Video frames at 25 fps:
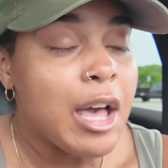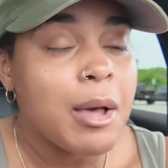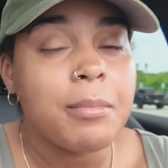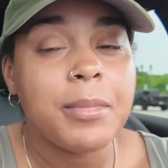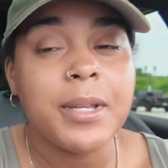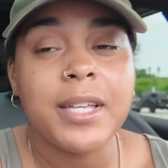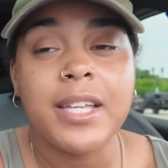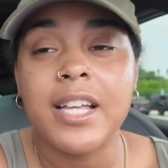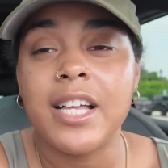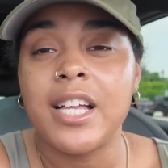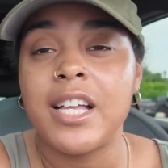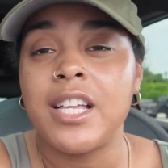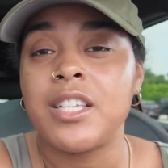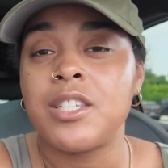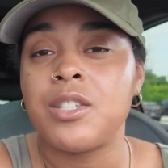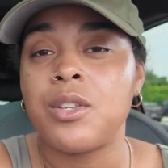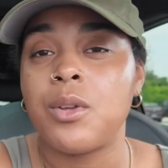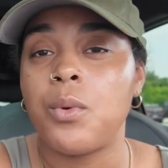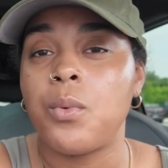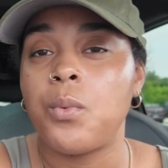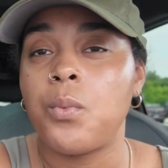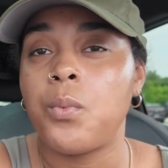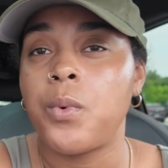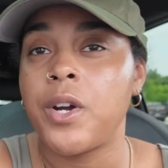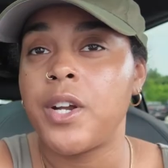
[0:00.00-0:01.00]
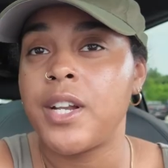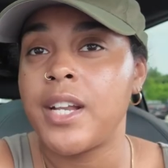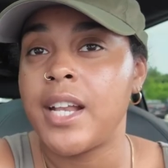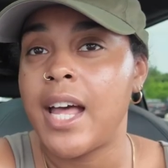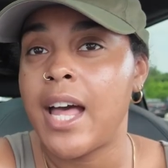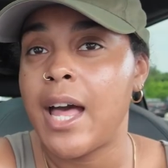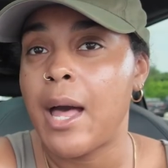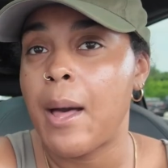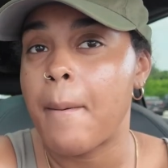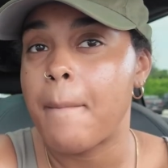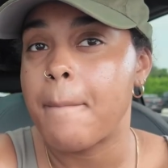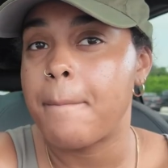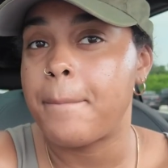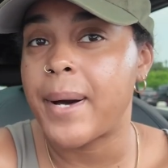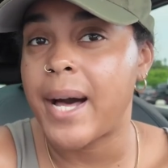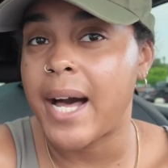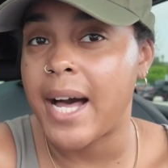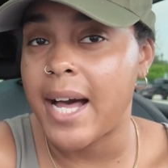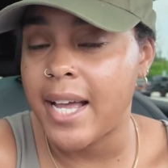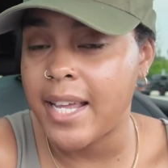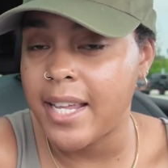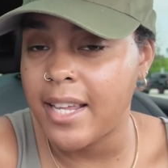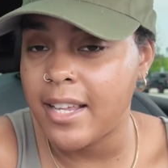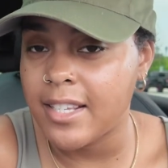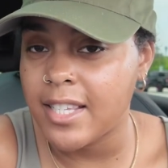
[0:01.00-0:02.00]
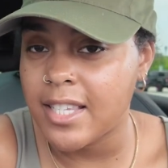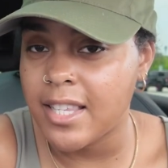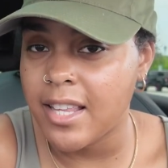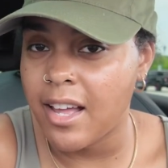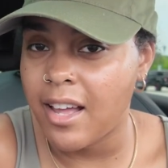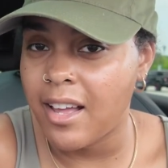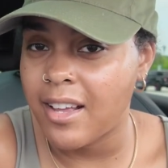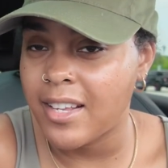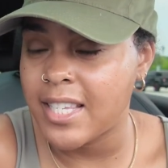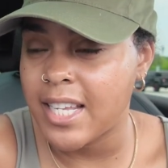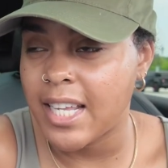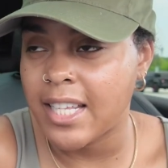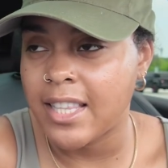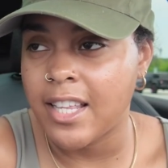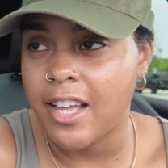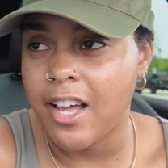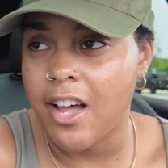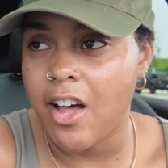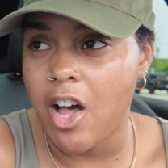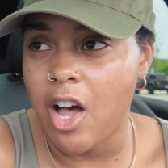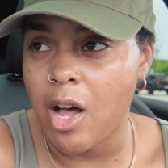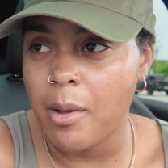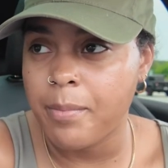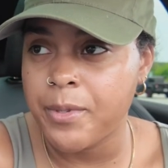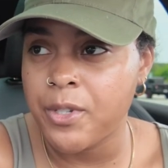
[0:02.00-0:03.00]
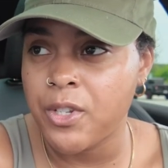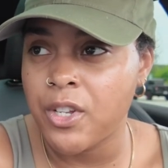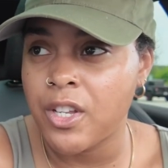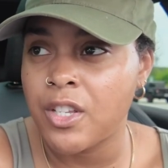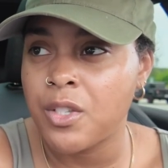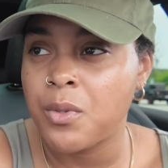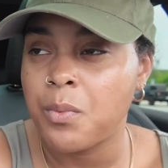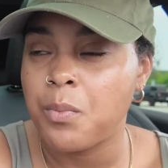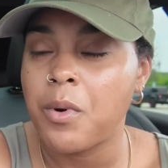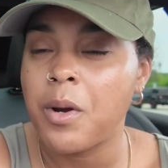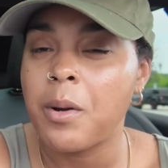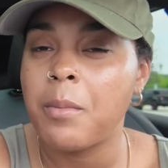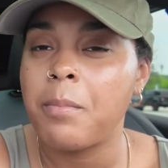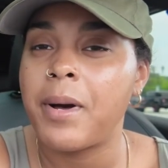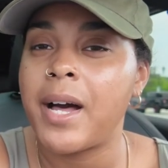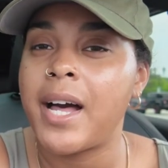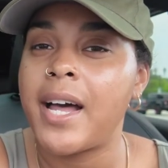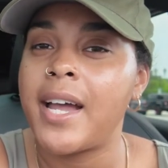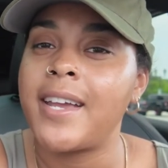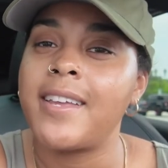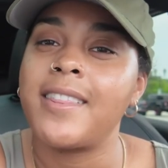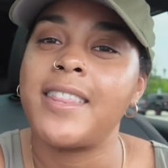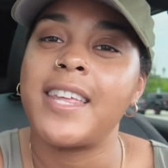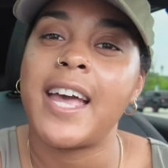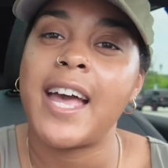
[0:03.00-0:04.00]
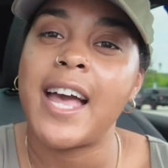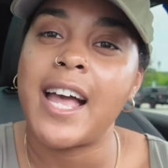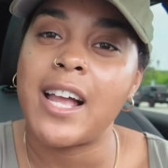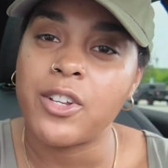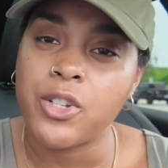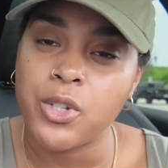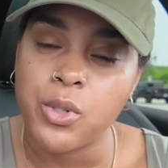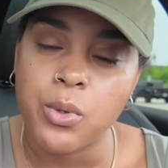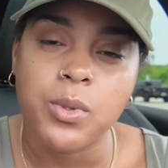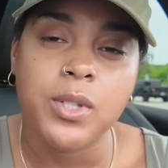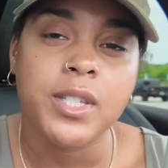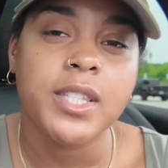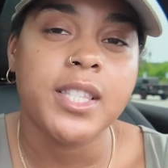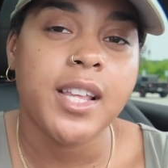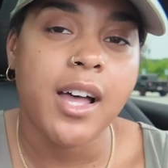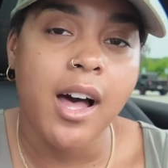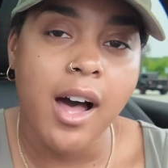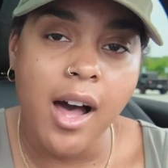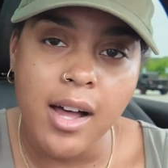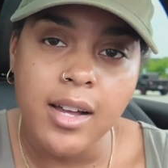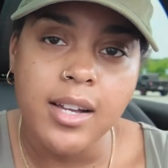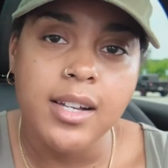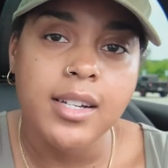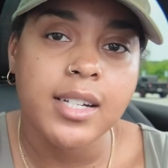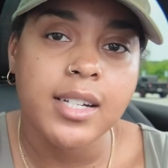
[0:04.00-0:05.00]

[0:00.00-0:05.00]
Because we're not buying stocks at the options, we're buying the actual stock.